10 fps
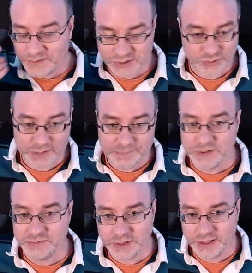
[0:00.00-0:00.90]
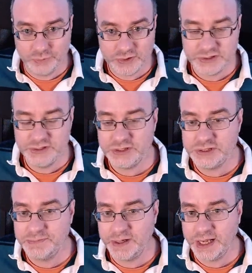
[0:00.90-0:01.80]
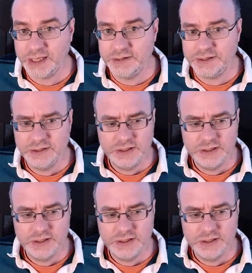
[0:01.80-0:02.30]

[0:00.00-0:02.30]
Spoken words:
I've been washing dishes by hand,